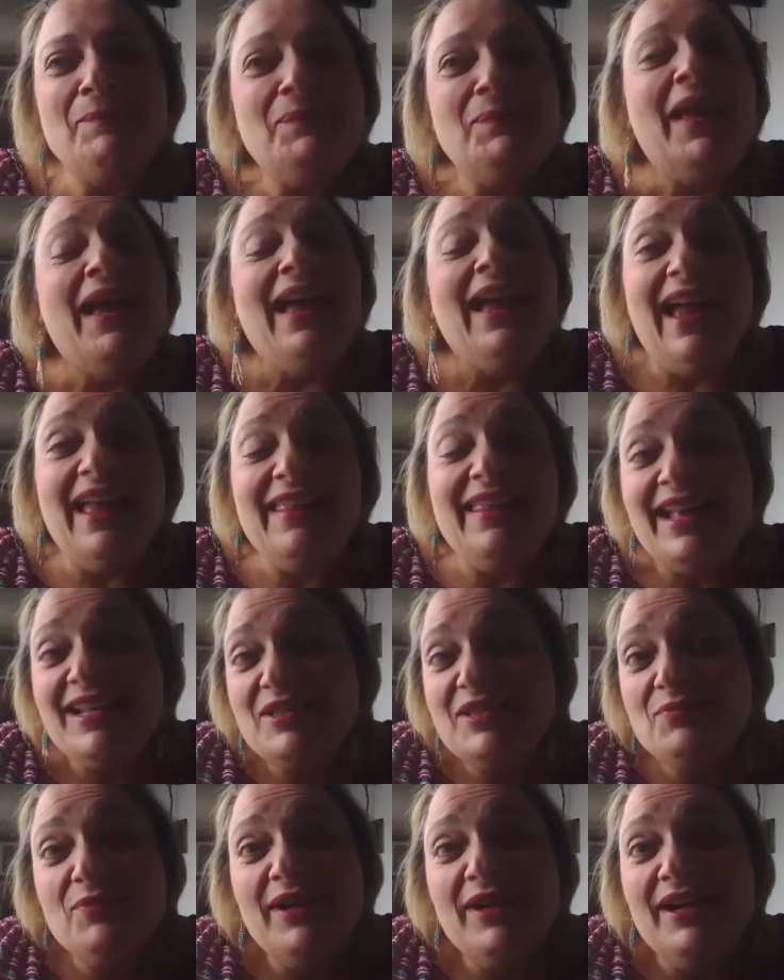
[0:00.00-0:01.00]
and that's
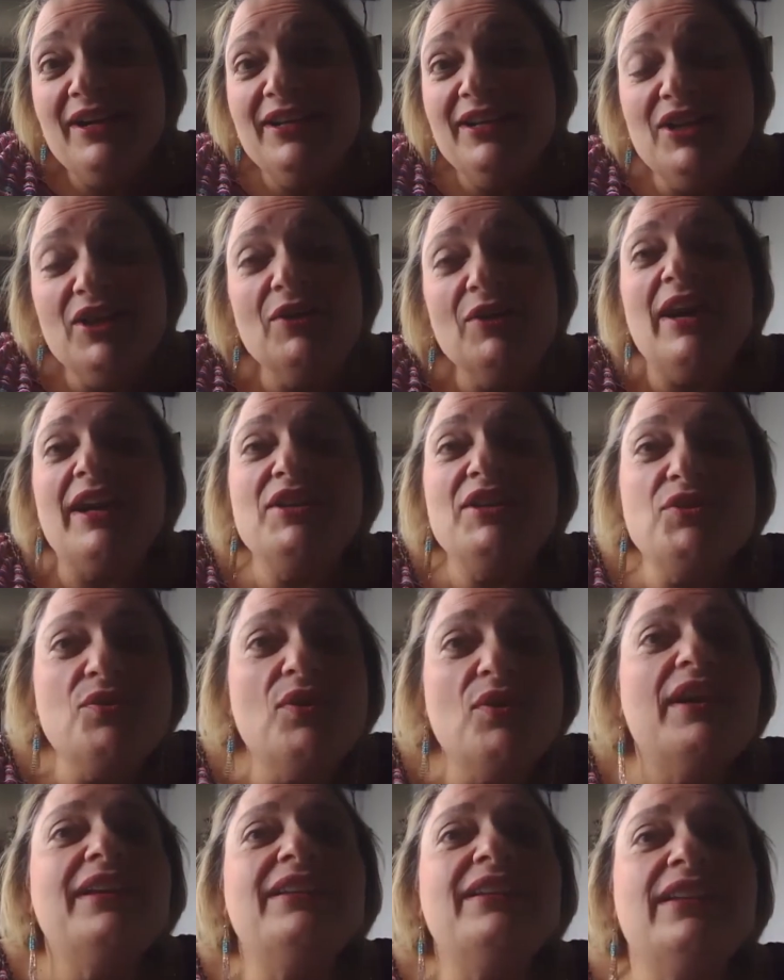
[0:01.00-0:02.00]
where, you know, I
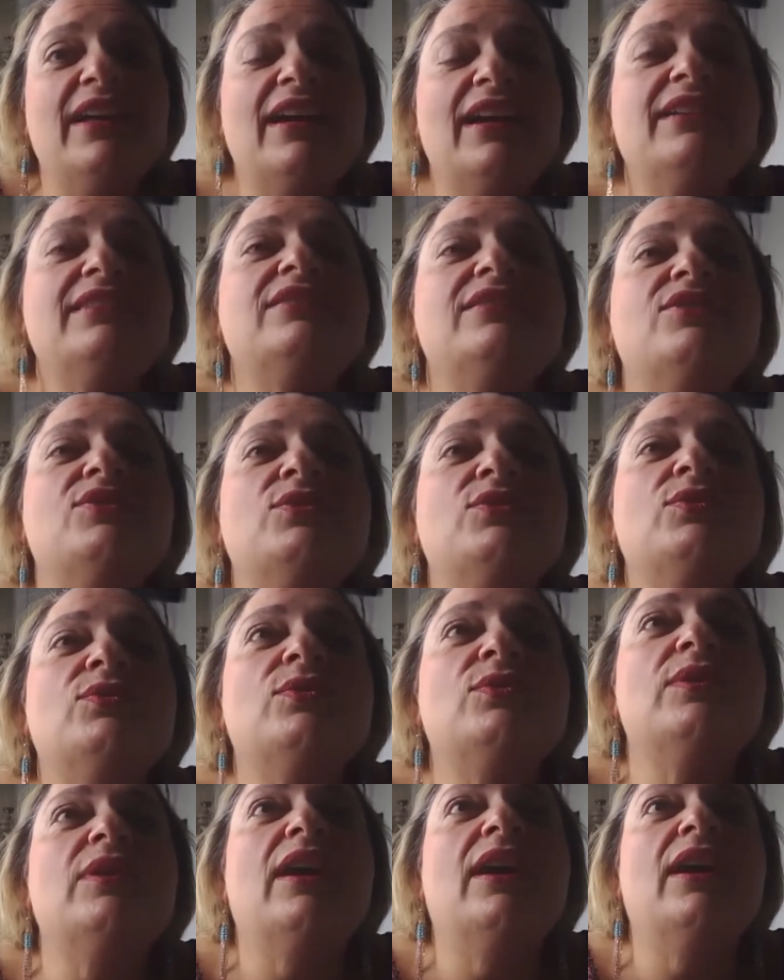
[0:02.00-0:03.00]
try not to,
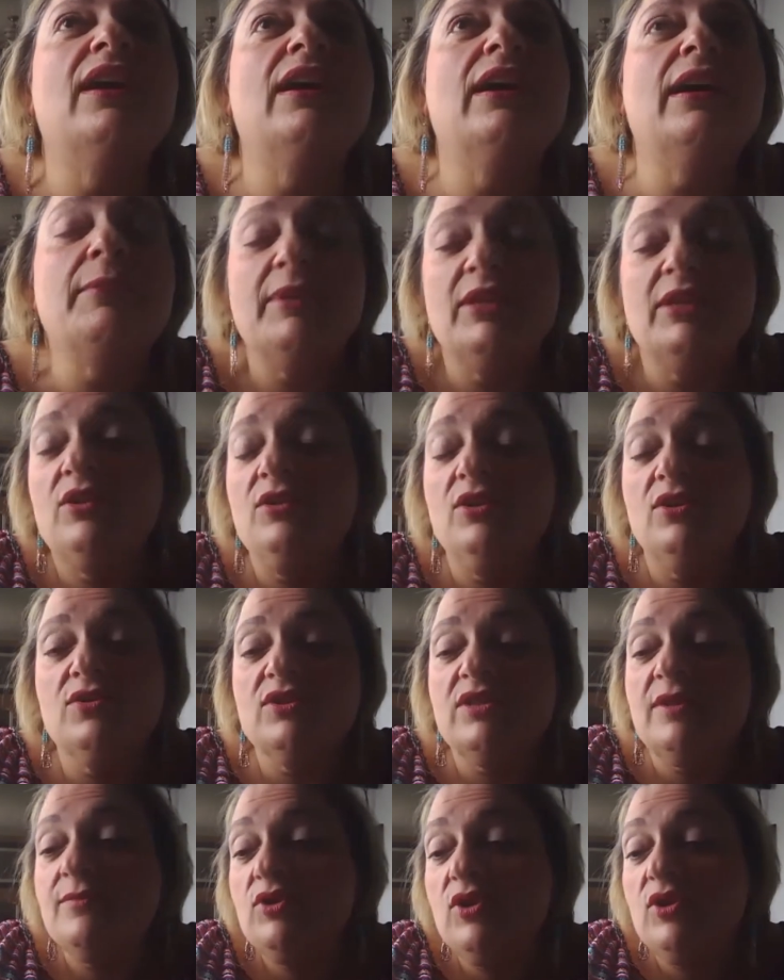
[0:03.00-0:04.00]
uh, I mean, you know,
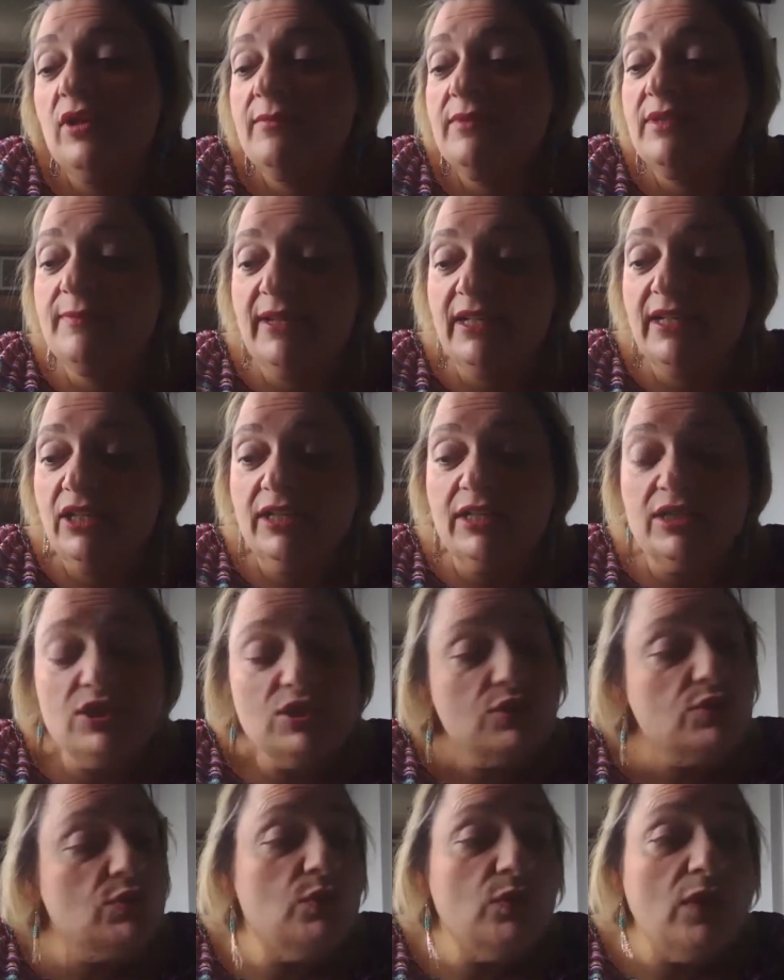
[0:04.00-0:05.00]
sometimes my clients
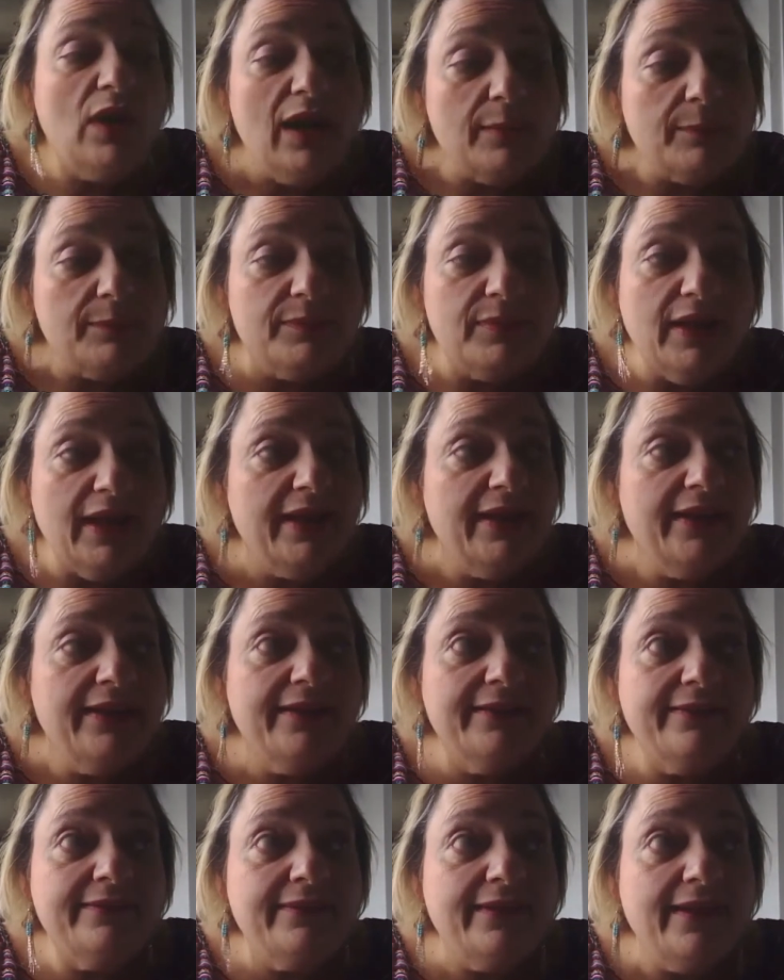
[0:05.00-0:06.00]
screw up
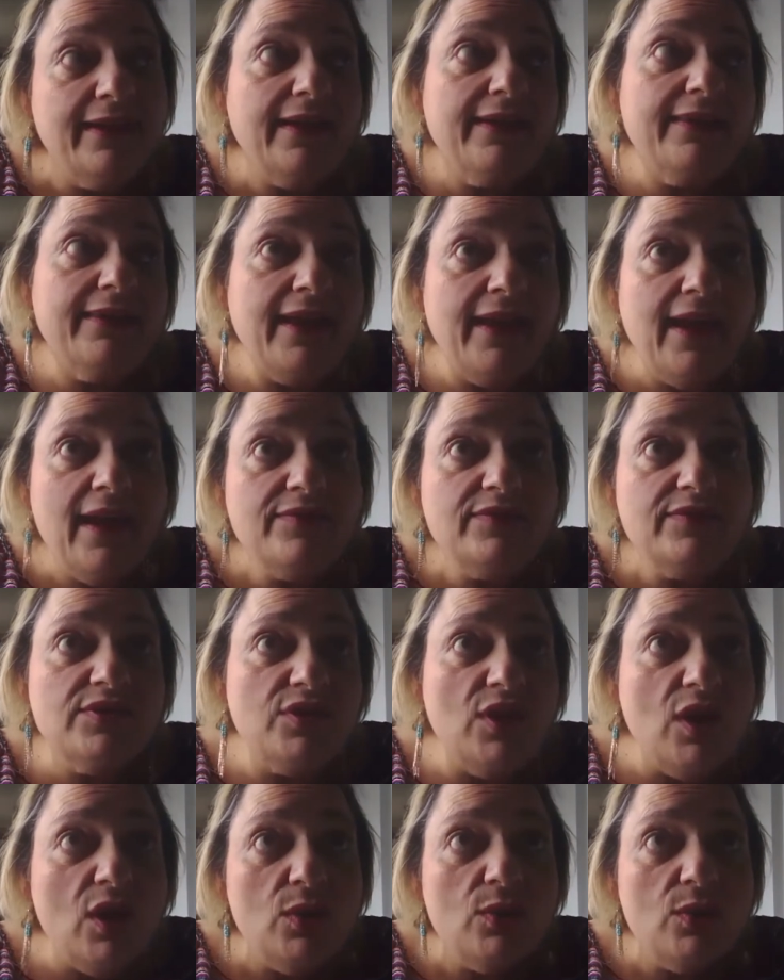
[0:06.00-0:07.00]
and they have to
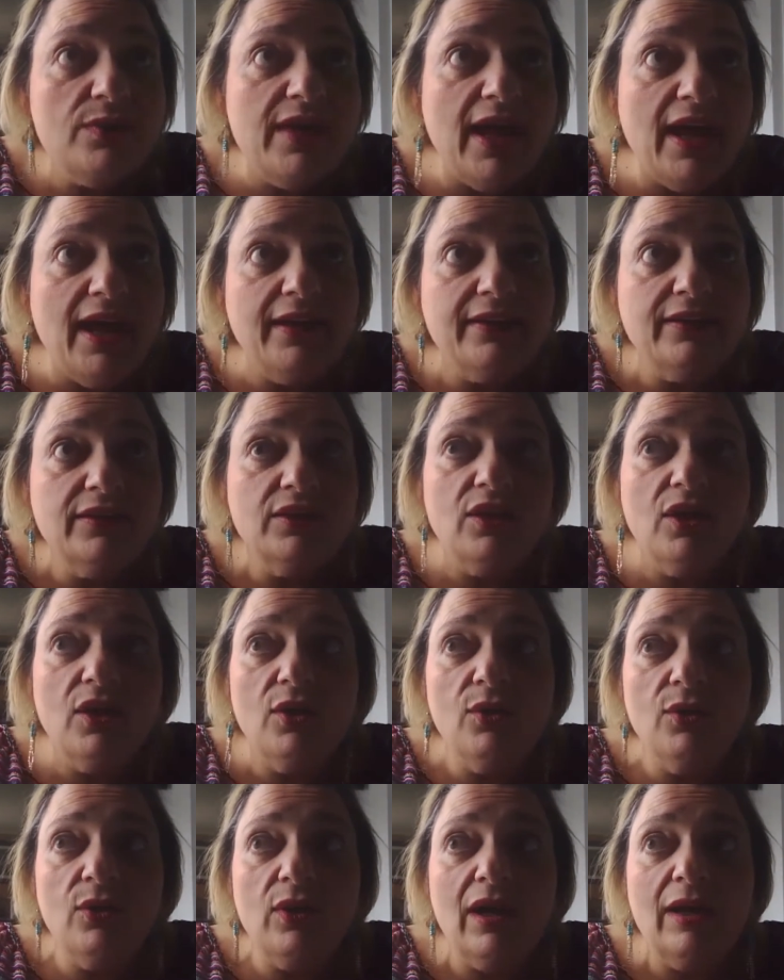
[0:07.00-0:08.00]
know that, you
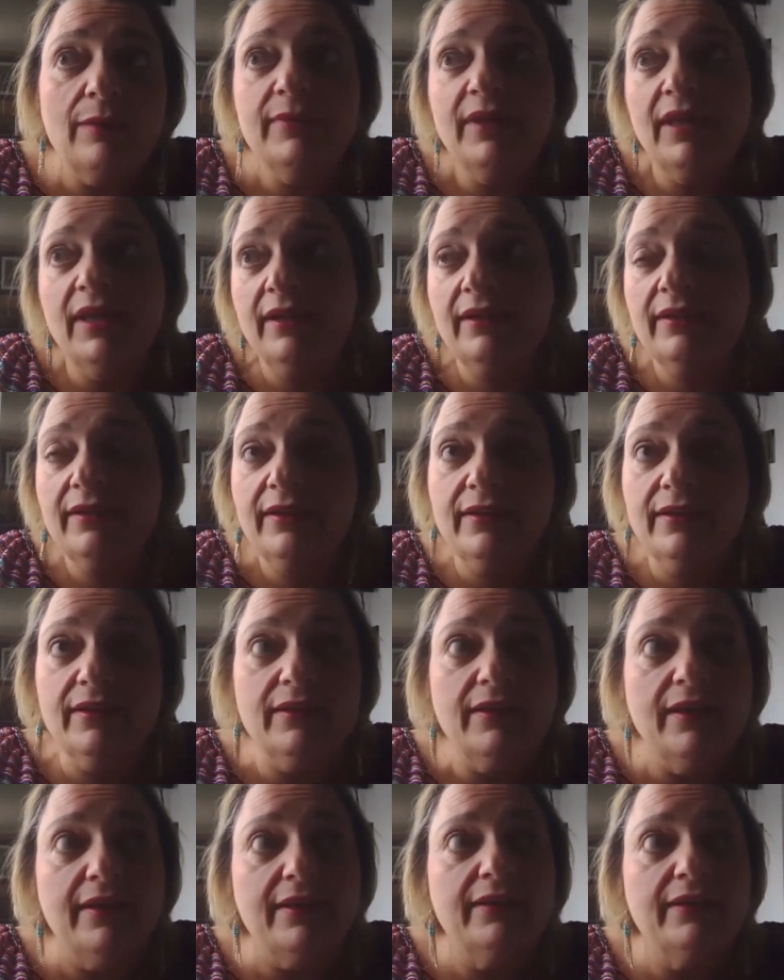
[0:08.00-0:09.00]
know, I'm not going to
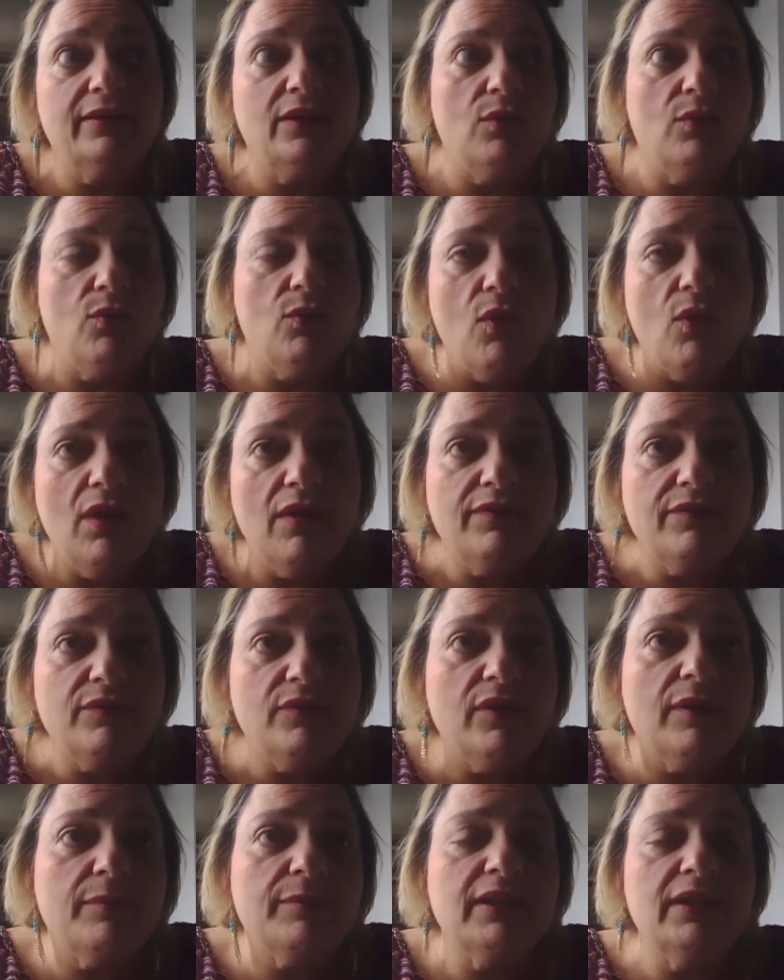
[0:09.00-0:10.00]
like go off or
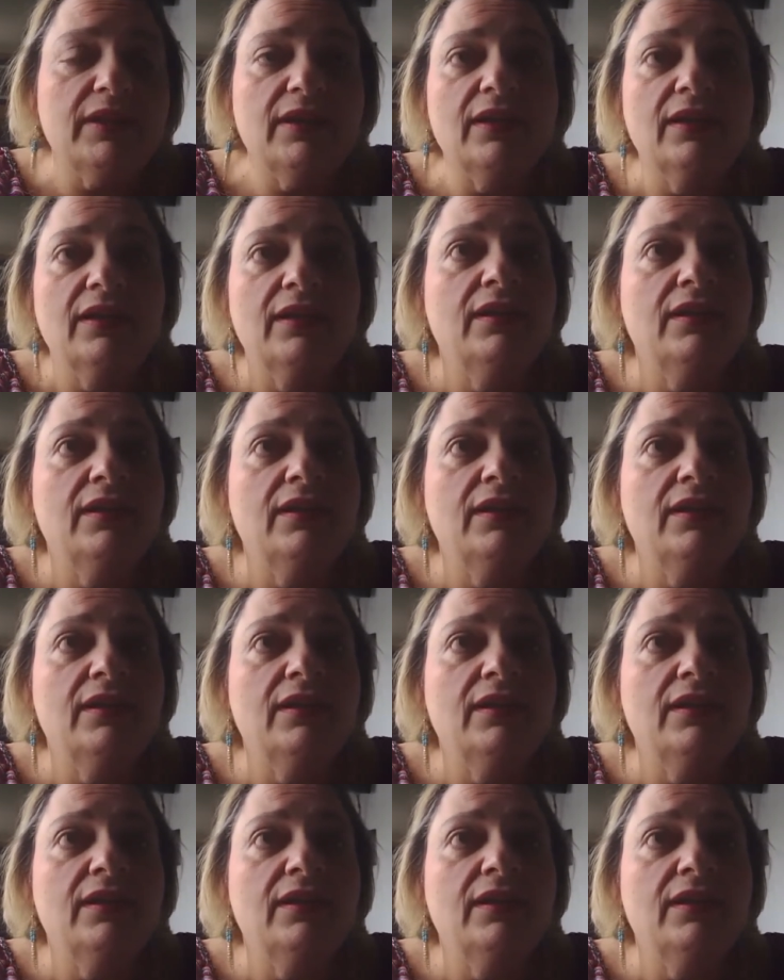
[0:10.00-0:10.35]
I'm going to,